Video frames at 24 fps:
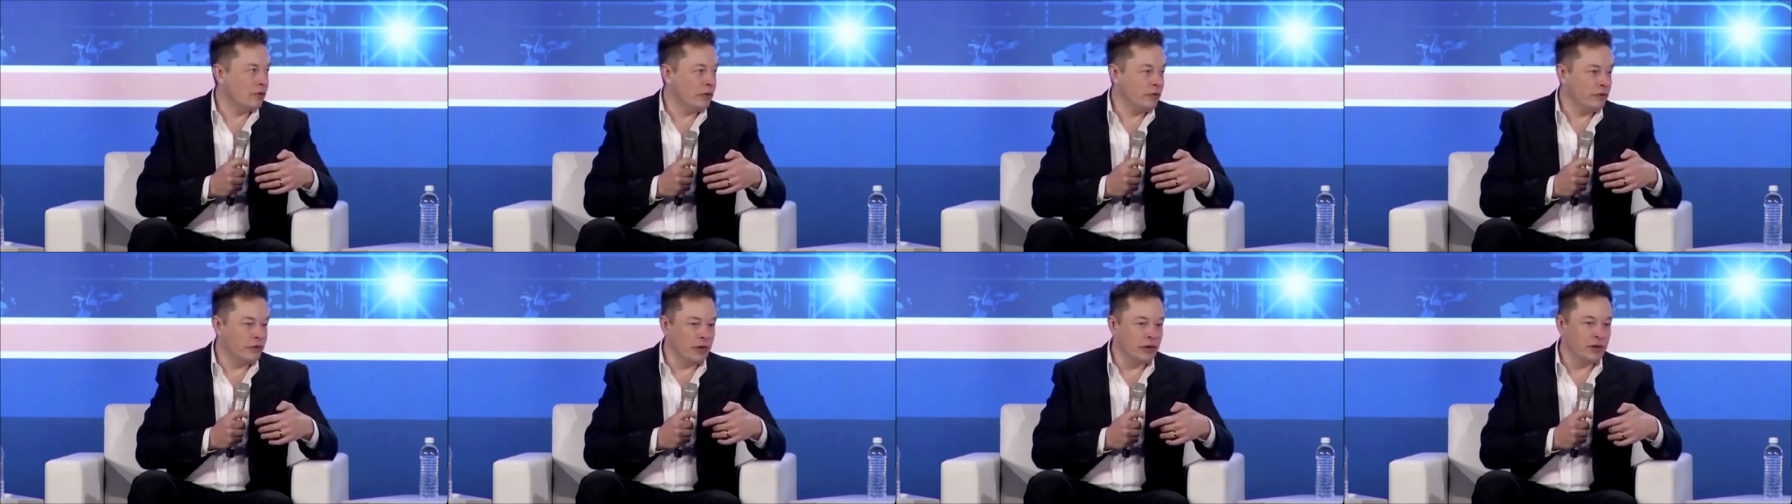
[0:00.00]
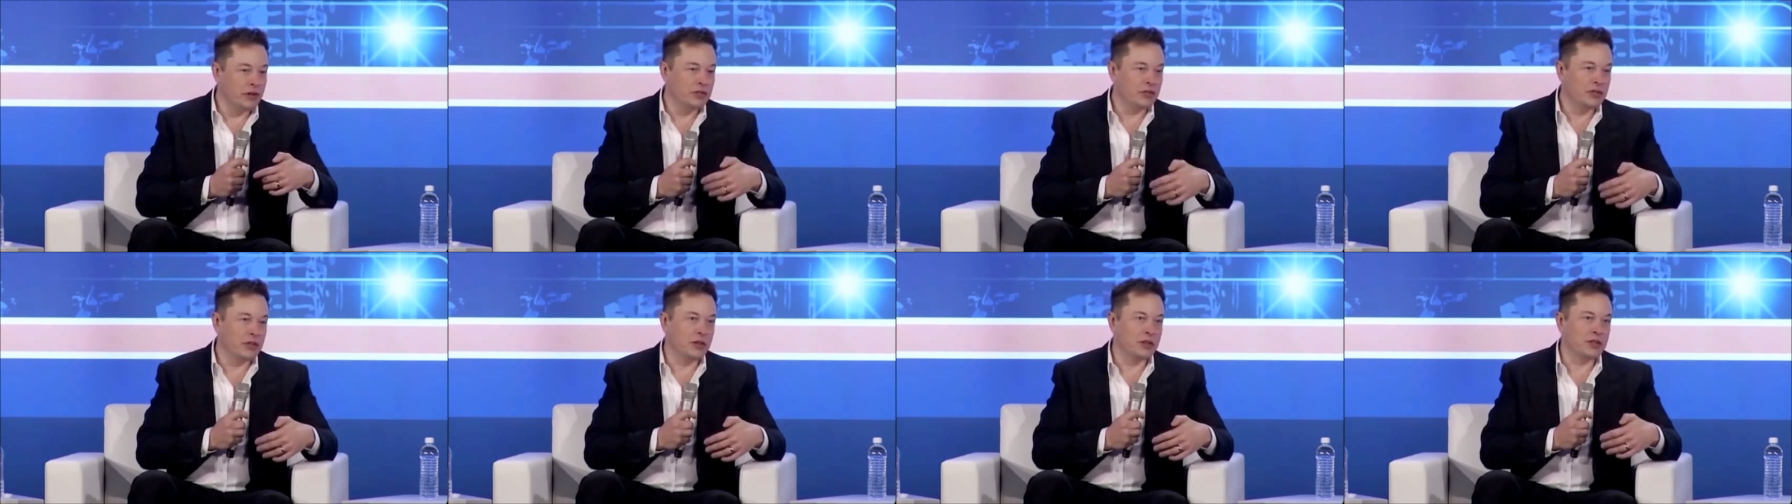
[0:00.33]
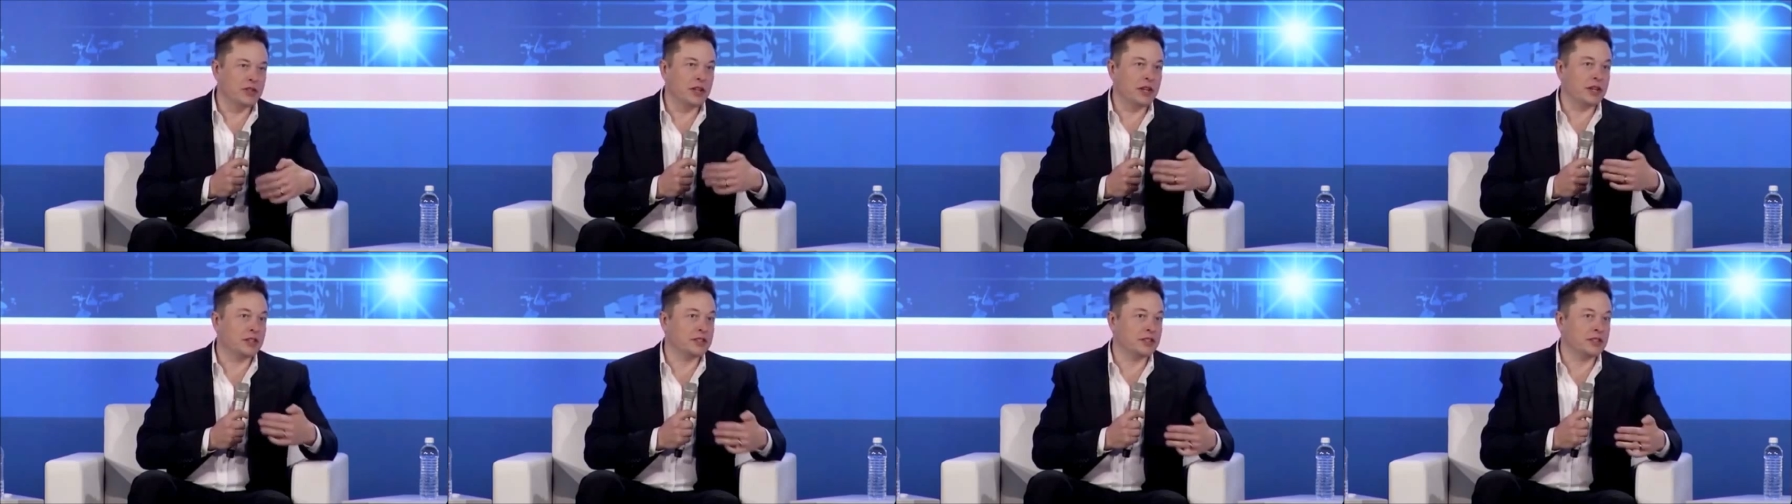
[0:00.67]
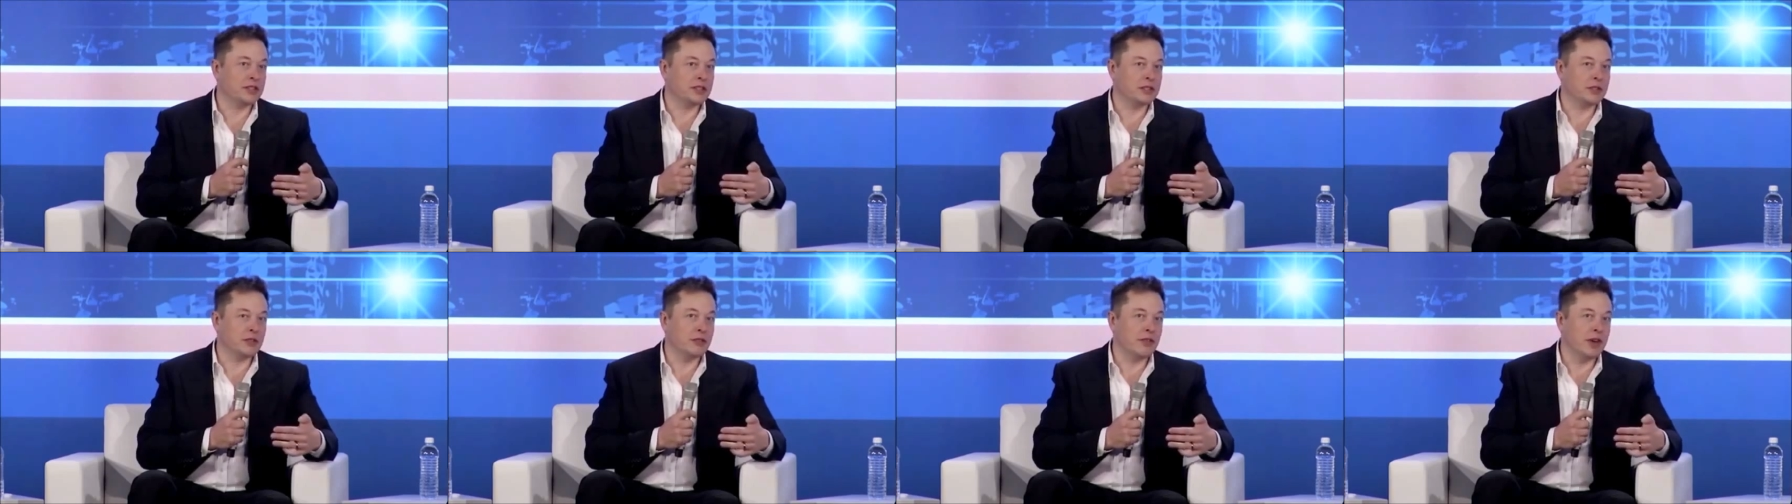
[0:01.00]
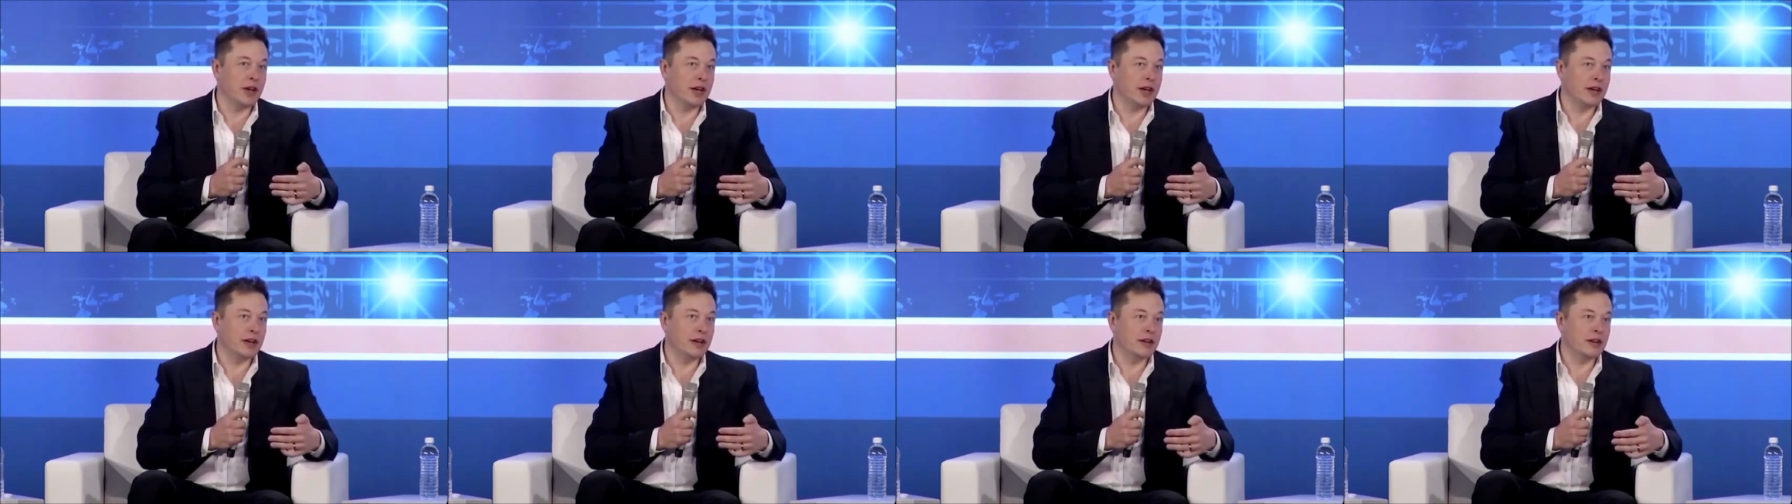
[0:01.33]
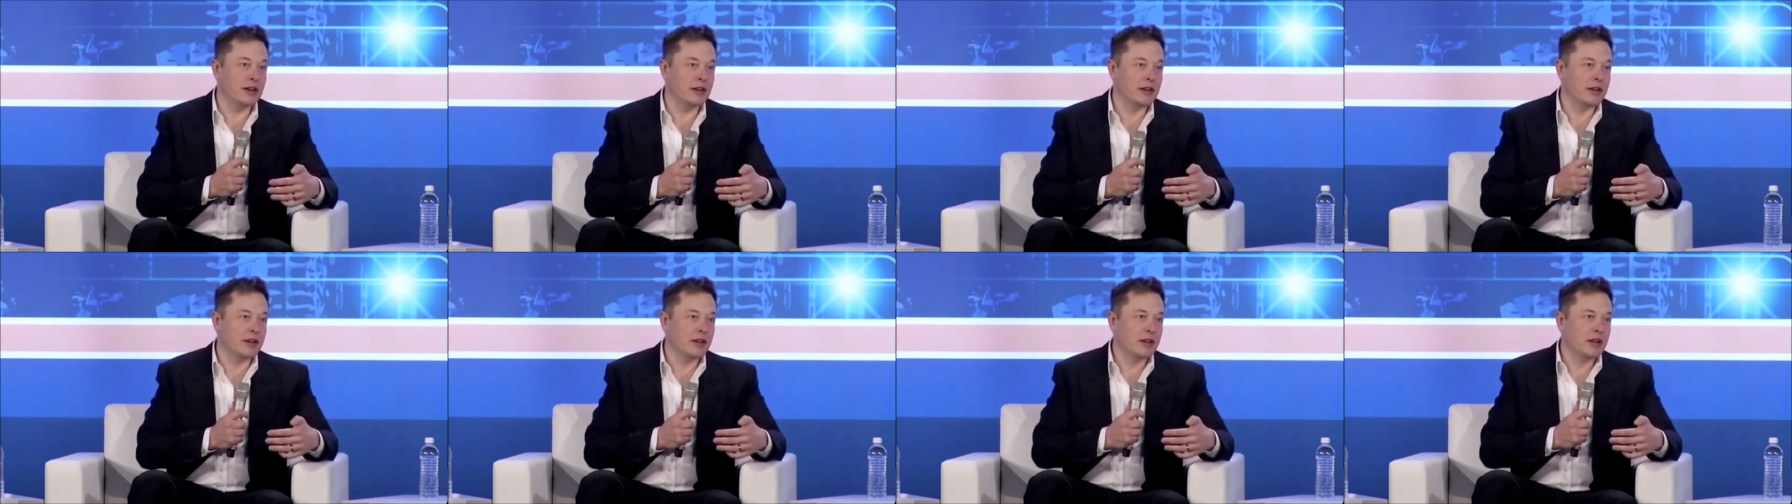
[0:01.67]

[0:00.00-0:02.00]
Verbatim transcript: because there's excess demand,